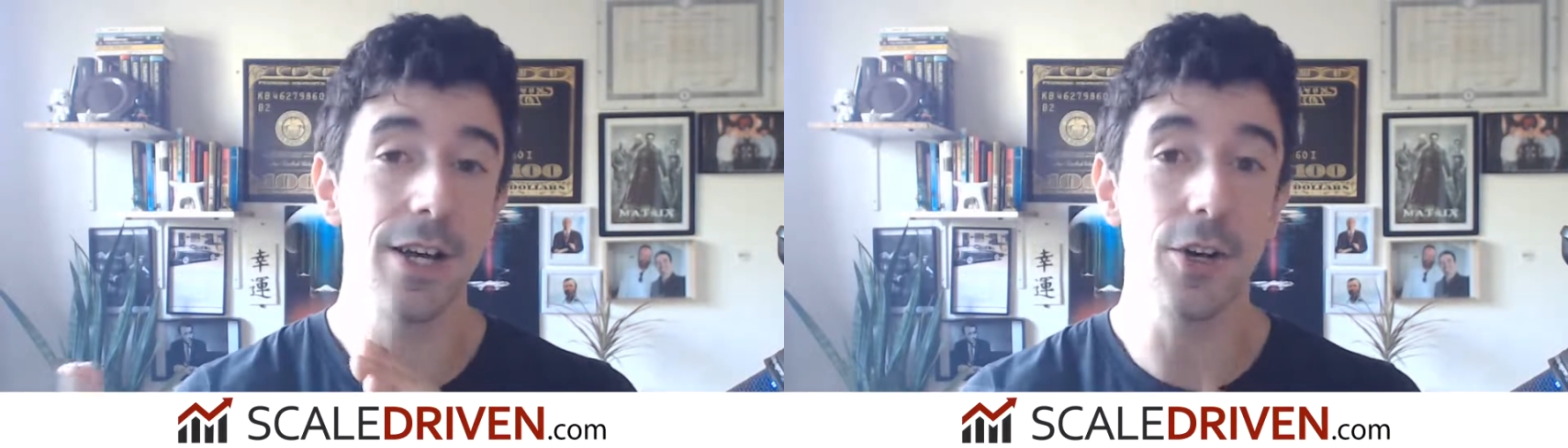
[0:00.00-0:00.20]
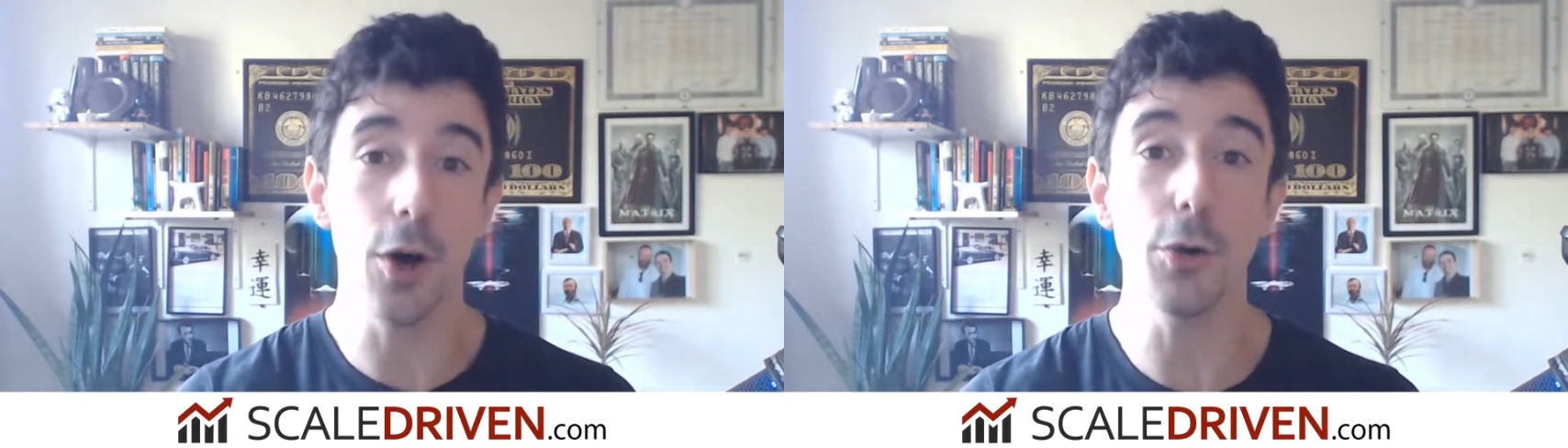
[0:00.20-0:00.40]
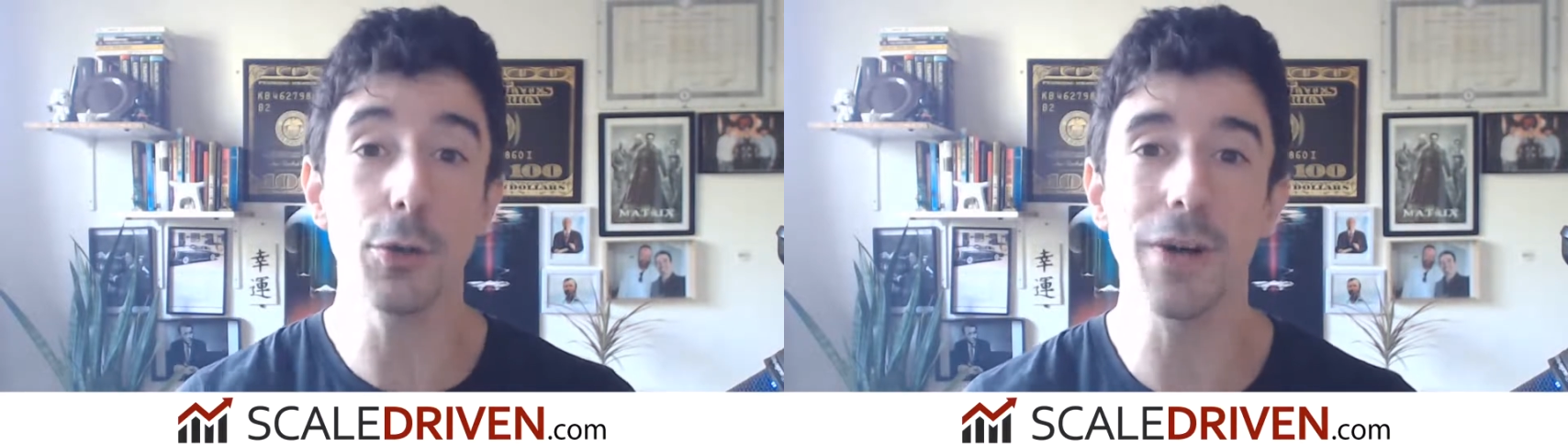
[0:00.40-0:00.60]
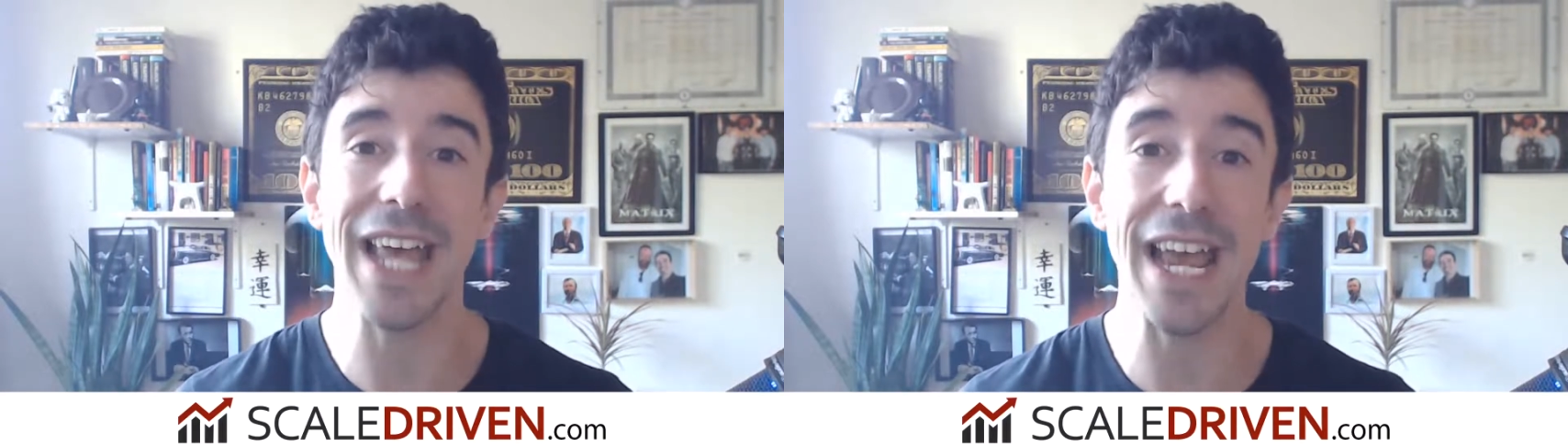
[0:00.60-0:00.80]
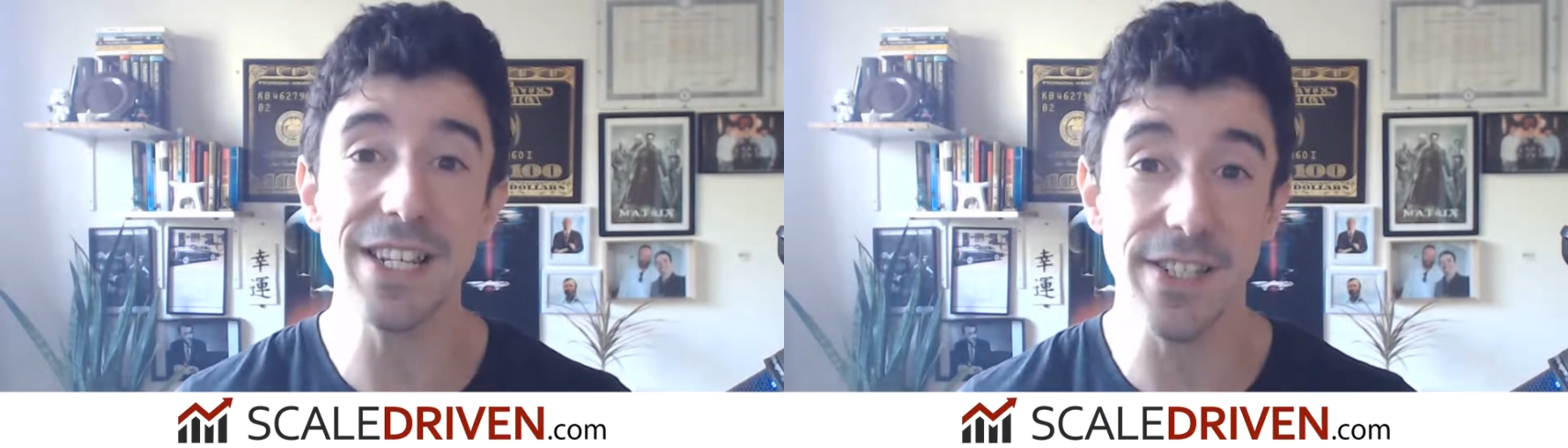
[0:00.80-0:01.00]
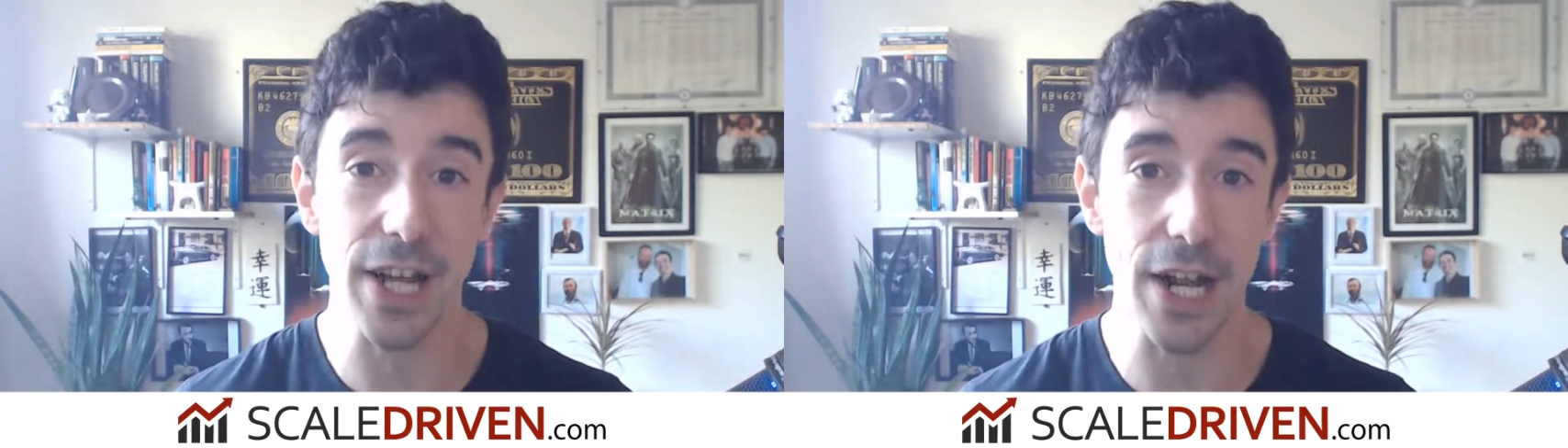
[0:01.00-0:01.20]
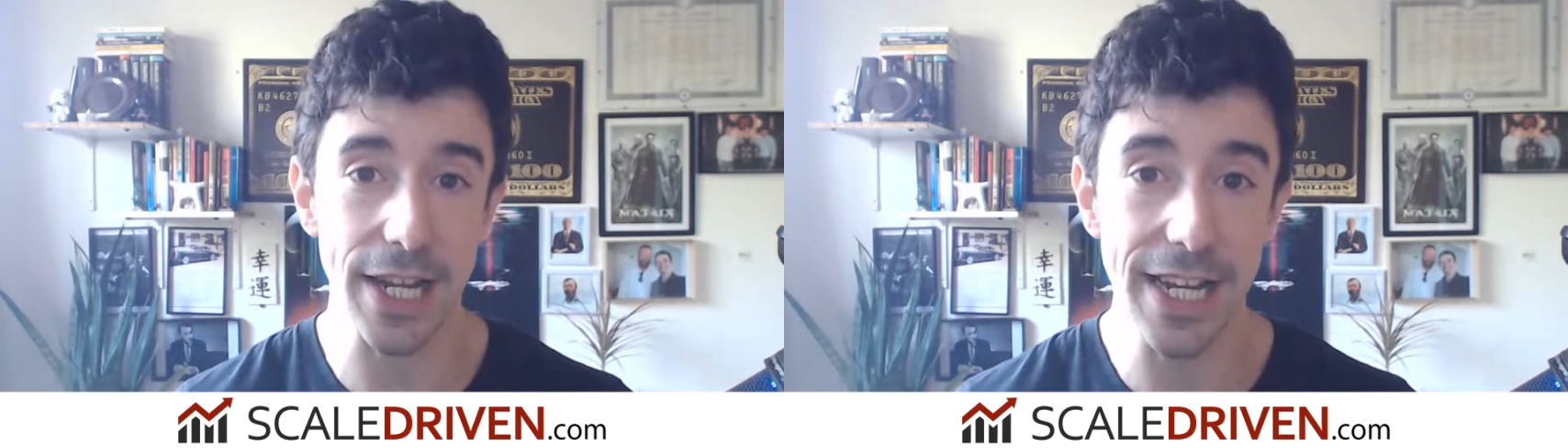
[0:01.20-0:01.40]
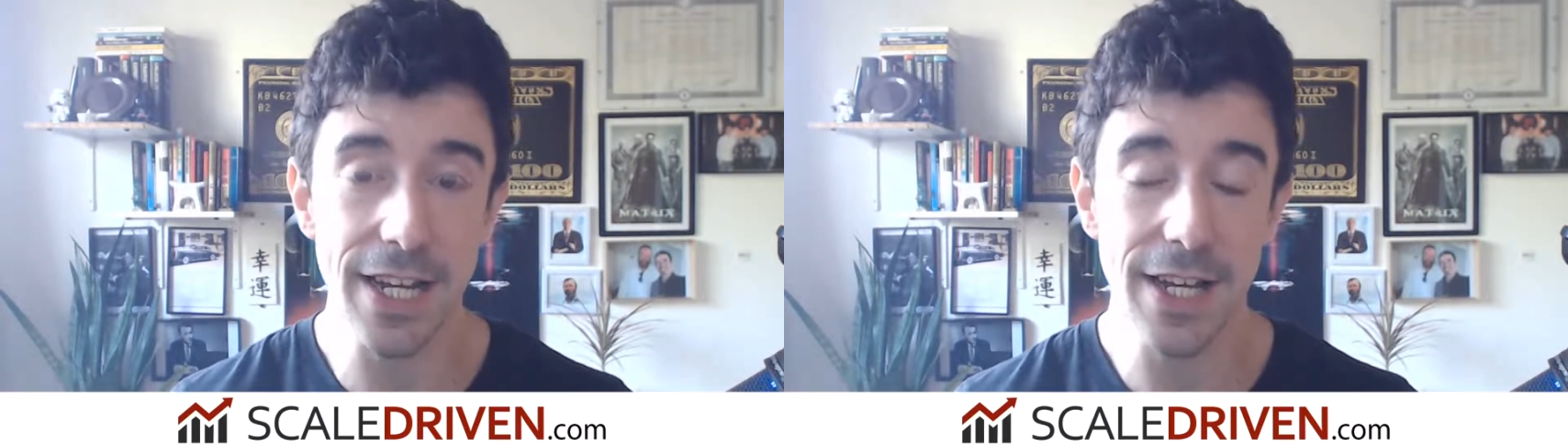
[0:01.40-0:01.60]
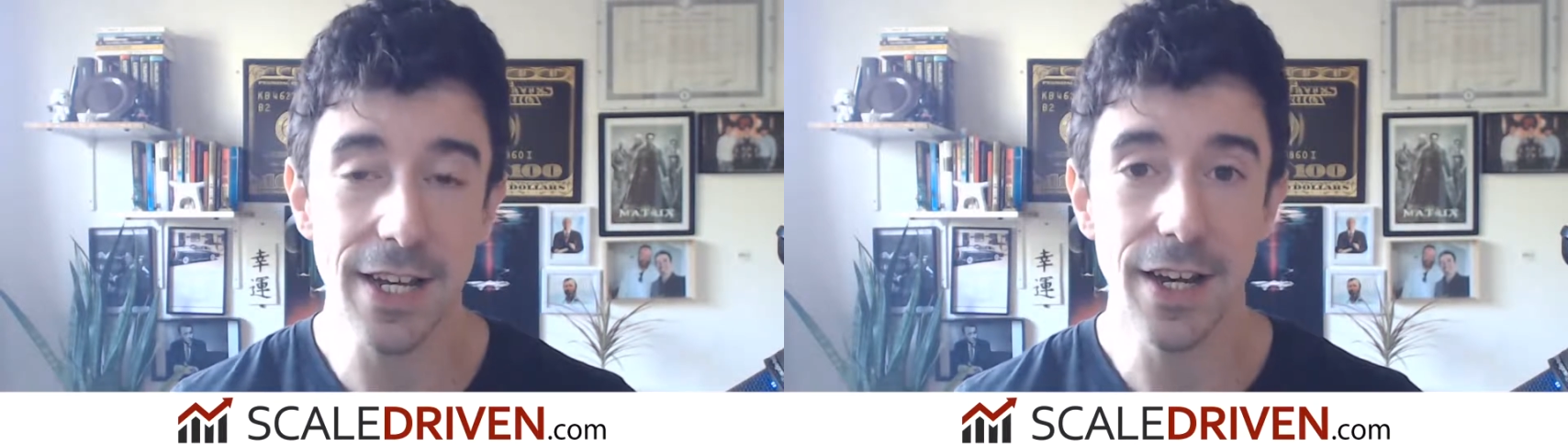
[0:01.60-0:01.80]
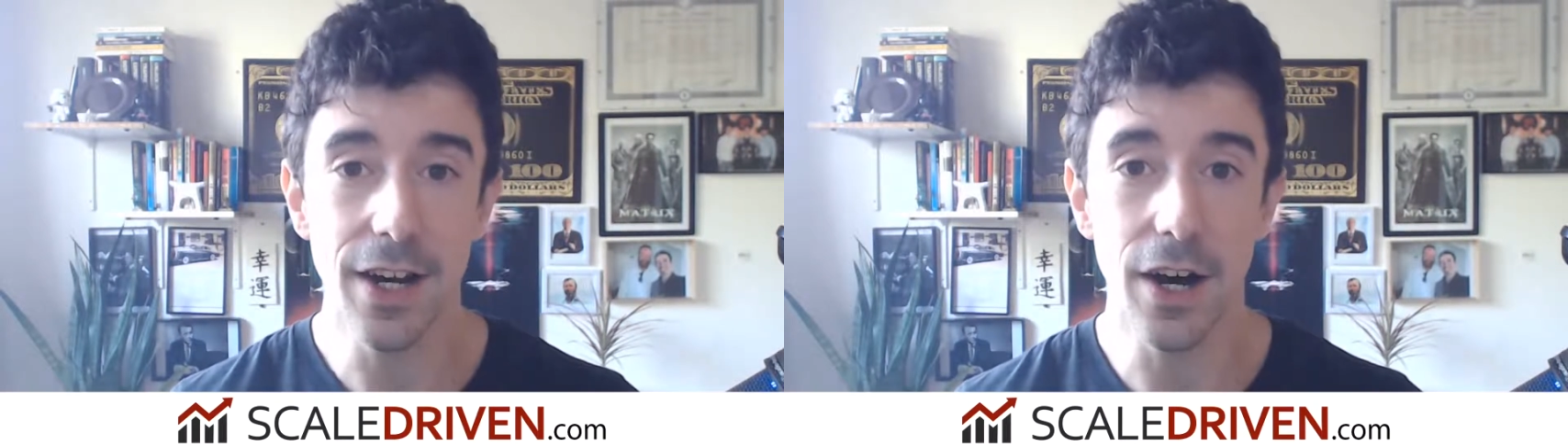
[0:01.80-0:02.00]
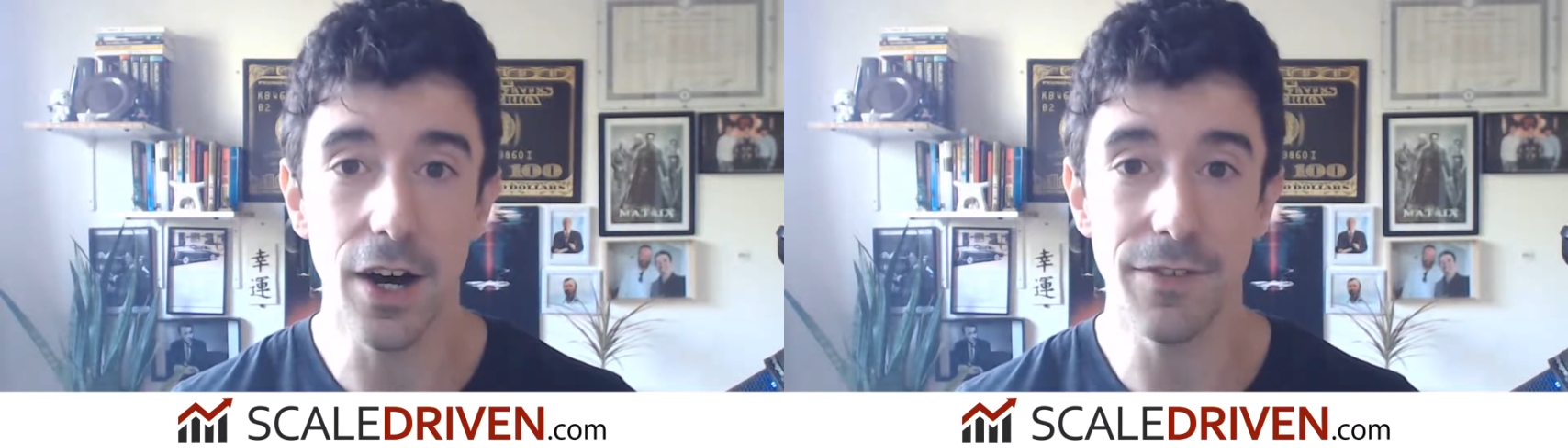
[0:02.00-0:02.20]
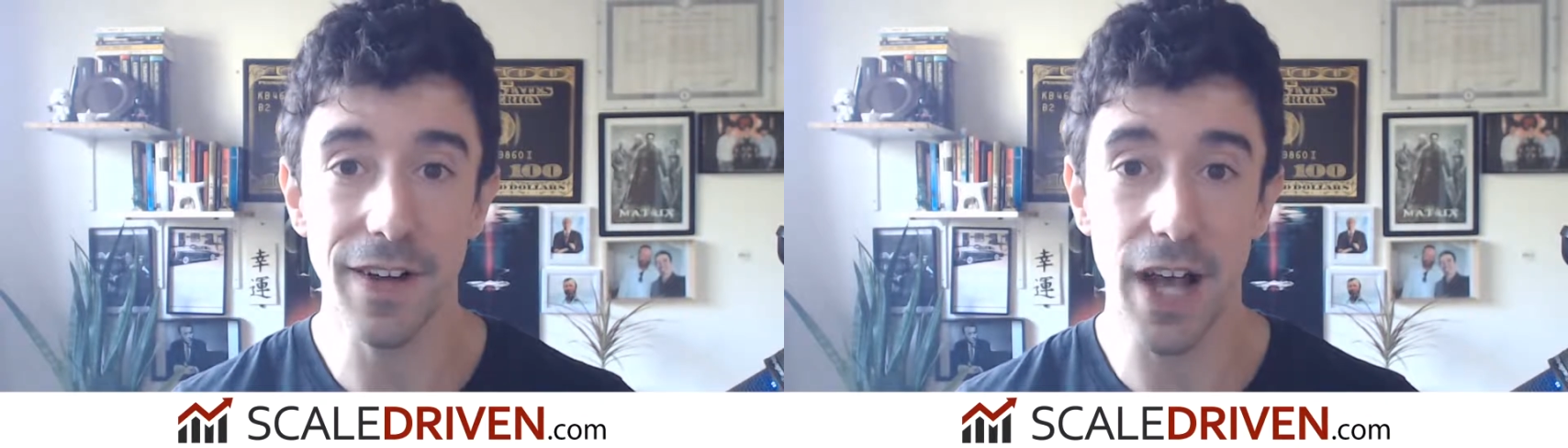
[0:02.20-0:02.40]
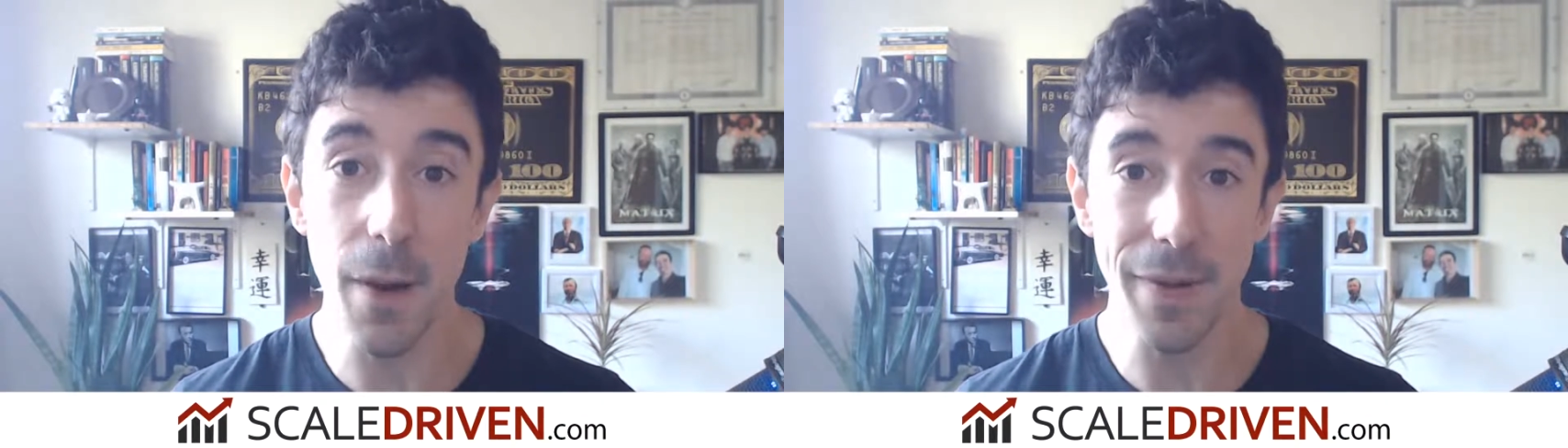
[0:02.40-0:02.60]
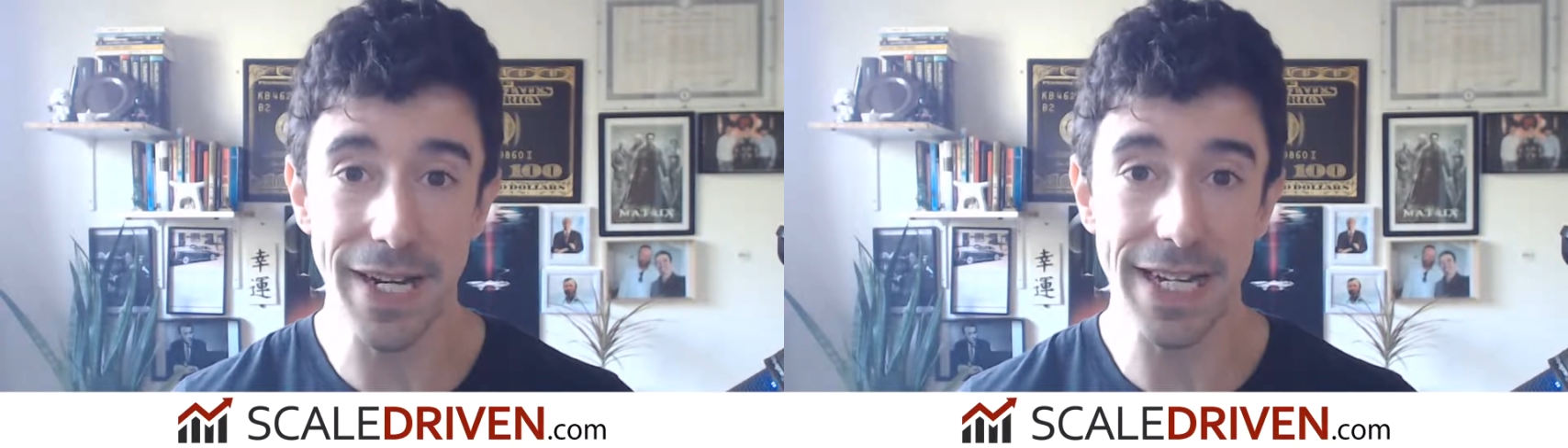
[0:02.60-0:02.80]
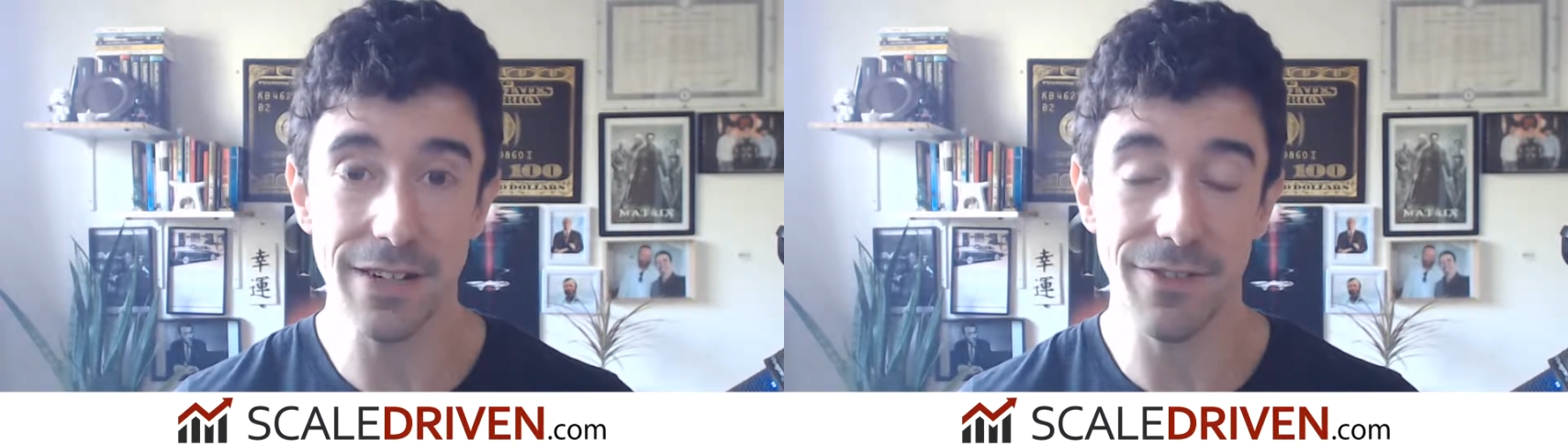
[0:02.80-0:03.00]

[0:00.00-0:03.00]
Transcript: go through a case study of a company.